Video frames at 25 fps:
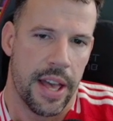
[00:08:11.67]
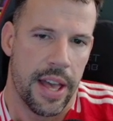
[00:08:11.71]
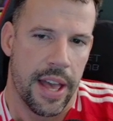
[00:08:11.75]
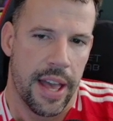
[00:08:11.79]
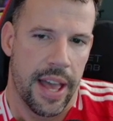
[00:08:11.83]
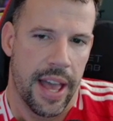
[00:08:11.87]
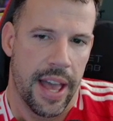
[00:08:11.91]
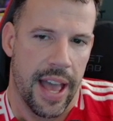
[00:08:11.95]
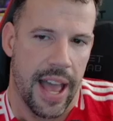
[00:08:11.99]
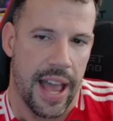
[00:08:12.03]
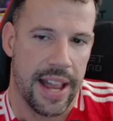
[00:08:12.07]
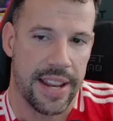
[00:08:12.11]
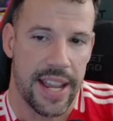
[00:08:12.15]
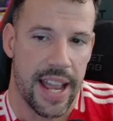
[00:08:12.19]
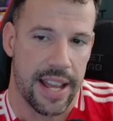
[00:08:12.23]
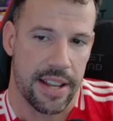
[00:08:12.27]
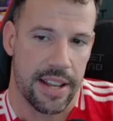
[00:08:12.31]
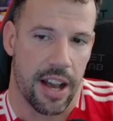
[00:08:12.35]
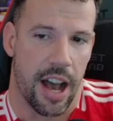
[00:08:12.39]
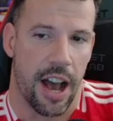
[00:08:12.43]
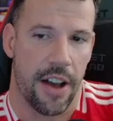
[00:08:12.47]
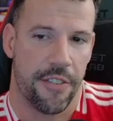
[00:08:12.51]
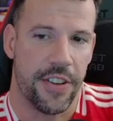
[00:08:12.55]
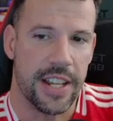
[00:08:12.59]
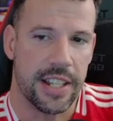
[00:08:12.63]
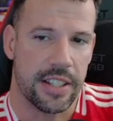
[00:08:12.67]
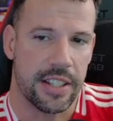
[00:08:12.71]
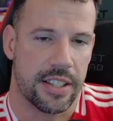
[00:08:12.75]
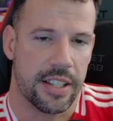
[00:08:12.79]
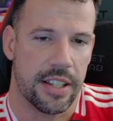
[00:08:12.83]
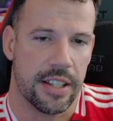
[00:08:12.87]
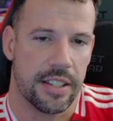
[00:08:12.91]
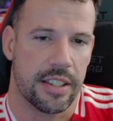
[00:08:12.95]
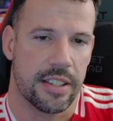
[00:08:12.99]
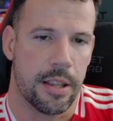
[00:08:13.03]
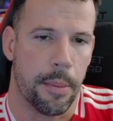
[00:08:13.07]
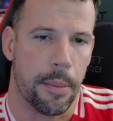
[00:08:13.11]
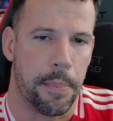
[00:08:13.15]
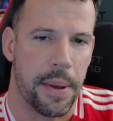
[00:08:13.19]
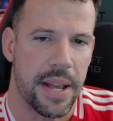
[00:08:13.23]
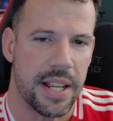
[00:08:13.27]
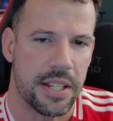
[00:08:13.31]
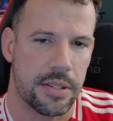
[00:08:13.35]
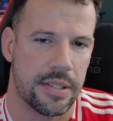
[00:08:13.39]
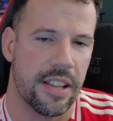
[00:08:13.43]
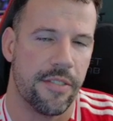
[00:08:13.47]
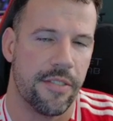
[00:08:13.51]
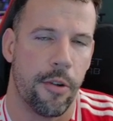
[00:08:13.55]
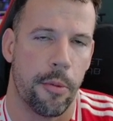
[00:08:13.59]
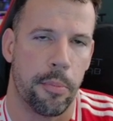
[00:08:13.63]
And yeah, I think the best
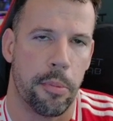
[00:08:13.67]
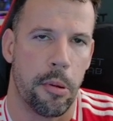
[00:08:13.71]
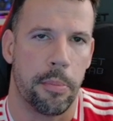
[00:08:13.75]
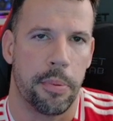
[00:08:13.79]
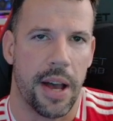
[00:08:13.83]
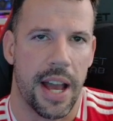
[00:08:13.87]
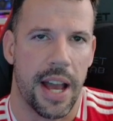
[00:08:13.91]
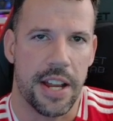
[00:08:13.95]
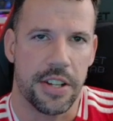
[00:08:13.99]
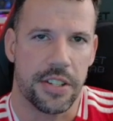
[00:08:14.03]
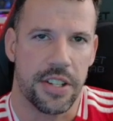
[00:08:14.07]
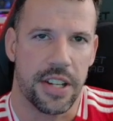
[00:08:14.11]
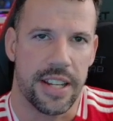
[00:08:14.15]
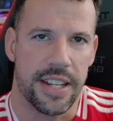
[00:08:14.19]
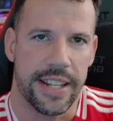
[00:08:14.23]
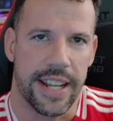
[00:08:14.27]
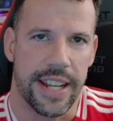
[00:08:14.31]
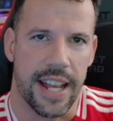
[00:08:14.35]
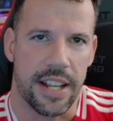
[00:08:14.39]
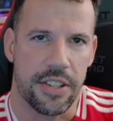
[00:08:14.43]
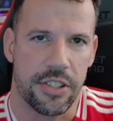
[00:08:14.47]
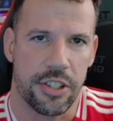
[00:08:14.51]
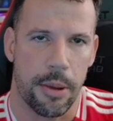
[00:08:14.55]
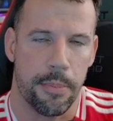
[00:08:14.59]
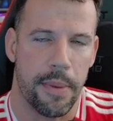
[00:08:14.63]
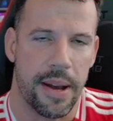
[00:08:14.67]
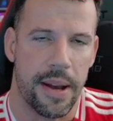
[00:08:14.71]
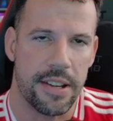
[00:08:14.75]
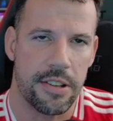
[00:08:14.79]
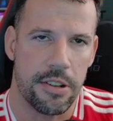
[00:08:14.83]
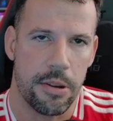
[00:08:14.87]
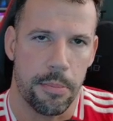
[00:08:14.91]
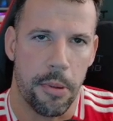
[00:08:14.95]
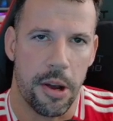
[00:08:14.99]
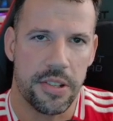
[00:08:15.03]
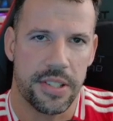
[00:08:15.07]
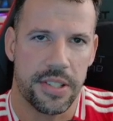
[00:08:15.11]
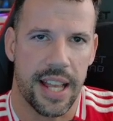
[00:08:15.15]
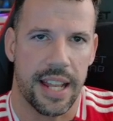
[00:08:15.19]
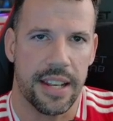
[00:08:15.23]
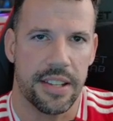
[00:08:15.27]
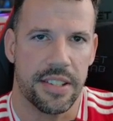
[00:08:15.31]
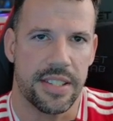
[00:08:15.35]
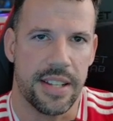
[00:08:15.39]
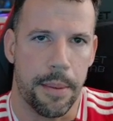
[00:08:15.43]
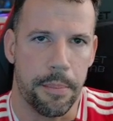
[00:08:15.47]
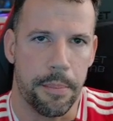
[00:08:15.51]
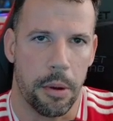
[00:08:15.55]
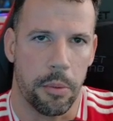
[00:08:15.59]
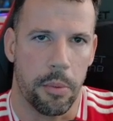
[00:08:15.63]
Liverpool players you can get. So Mo Salah's
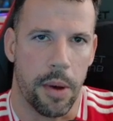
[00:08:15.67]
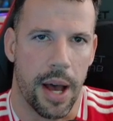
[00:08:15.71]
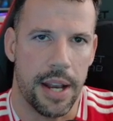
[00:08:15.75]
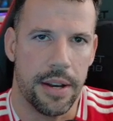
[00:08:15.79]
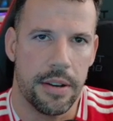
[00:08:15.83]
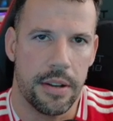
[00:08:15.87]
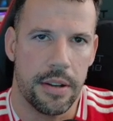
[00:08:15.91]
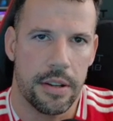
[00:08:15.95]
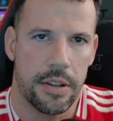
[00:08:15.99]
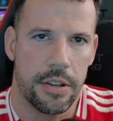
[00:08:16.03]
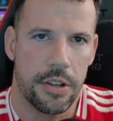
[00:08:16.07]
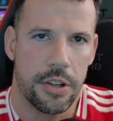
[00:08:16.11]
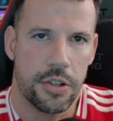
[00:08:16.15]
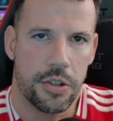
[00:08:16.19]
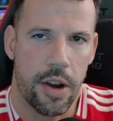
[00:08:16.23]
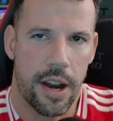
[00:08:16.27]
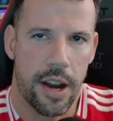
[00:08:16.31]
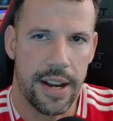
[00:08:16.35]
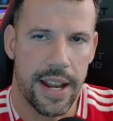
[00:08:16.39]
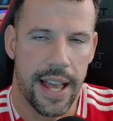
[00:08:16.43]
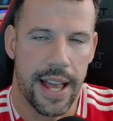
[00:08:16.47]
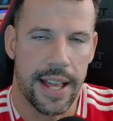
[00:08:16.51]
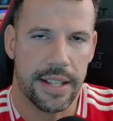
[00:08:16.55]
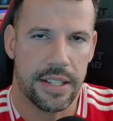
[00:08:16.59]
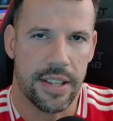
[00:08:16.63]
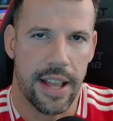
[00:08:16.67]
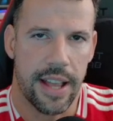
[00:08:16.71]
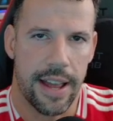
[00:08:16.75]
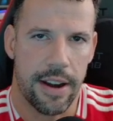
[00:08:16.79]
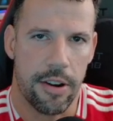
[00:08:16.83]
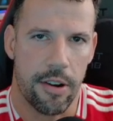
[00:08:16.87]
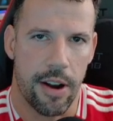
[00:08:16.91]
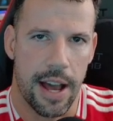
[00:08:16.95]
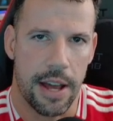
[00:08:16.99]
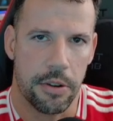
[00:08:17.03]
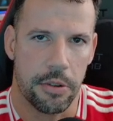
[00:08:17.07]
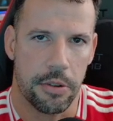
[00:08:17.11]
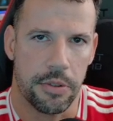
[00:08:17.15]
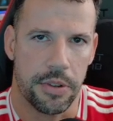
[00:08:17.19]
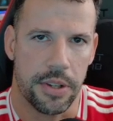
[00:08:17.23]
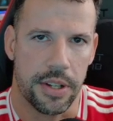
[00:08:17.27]
number 1. Trent Alexander-Arnold